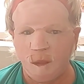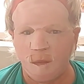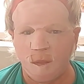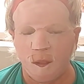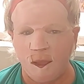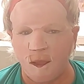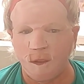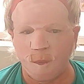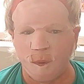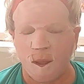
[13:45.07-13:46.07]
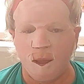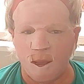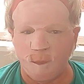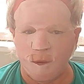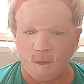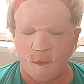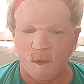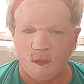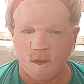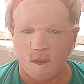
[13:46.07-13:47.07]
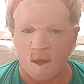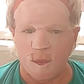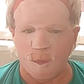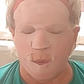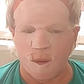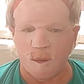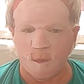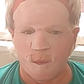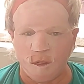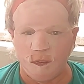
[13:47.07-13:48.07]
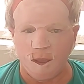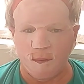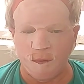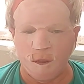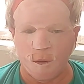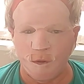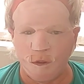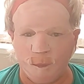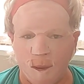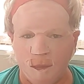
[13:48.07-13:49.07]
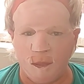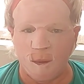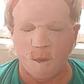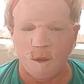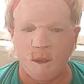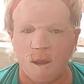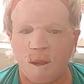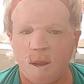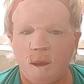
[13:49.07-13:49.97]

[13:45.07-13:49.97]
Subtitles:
the last one I had before this other one, which I haven't told you about that one yet.